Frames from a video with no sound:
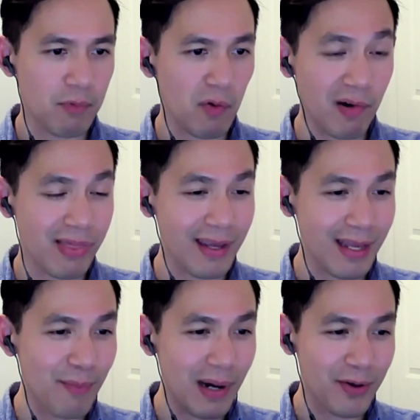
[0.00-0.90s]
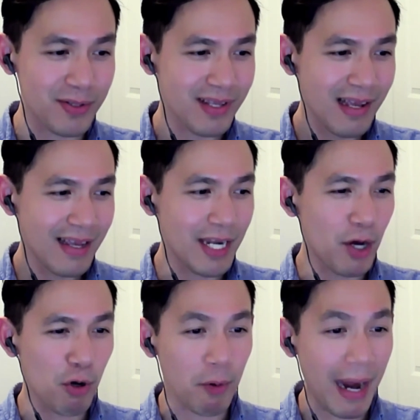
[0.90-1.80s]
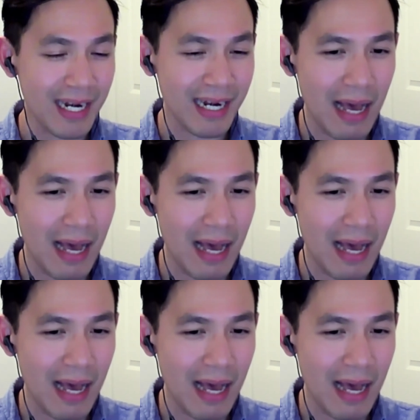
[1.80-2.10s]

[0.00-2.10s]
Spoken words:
When we're thinking about, grand,